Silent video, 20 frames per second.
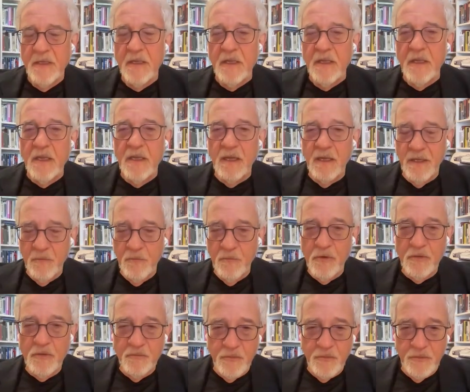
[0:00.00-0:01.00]
in
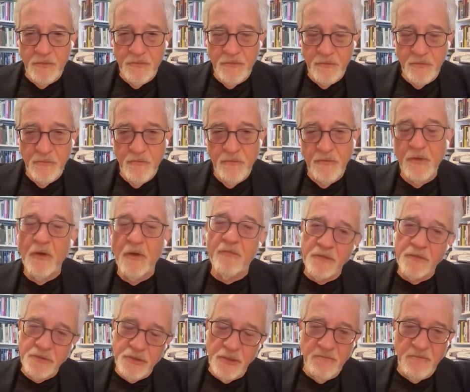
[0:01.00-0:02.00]
World War II, not the
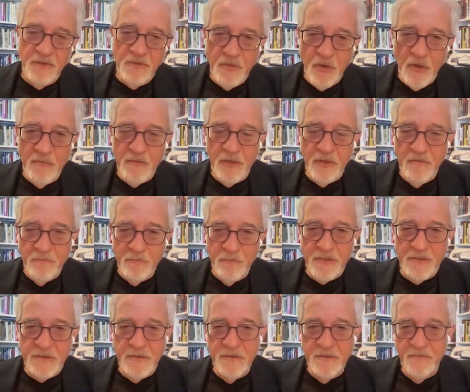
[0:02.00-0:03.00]
German bombing of
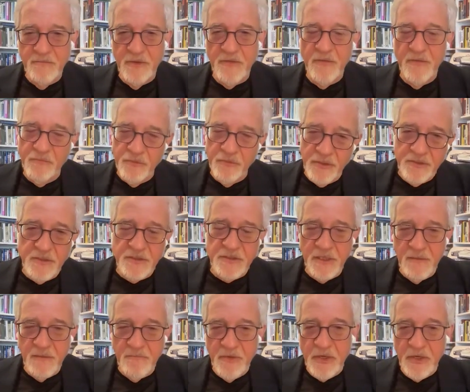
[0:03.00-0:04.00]
Britain, but the British
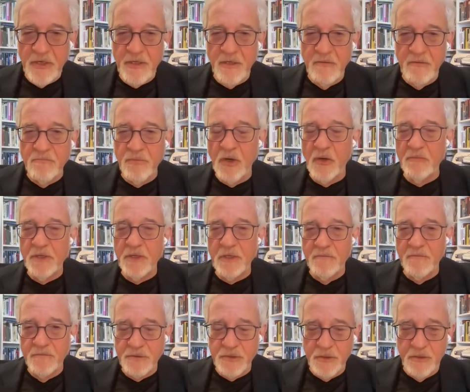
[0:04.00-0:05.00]
and American bombing
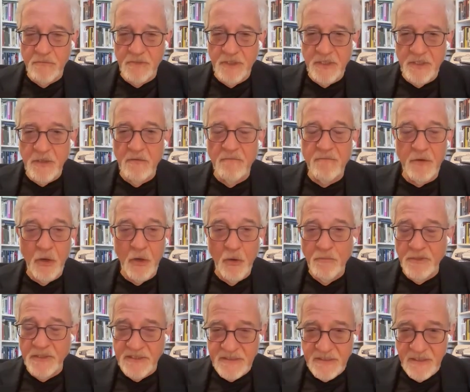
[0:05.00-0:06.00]
of Germany of
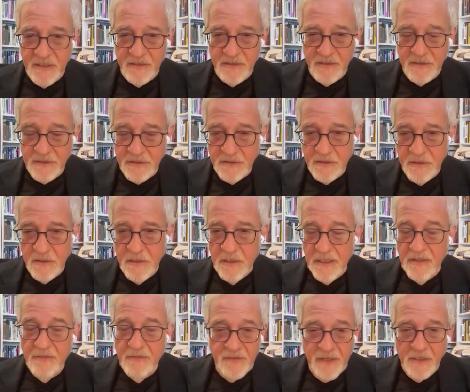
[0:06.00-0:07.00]
open cities,
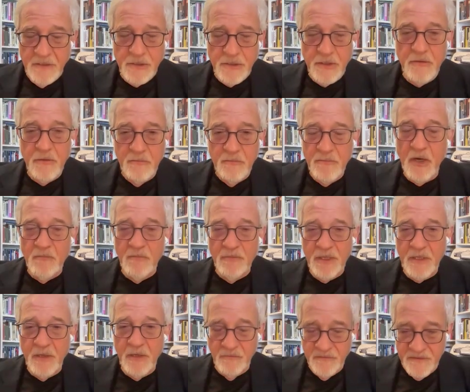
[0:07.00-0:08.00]
intentional
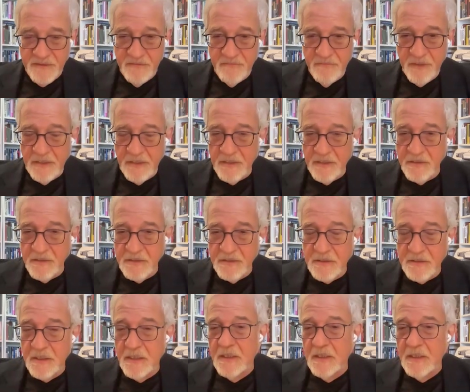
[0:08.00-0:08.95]
bombing of civilians,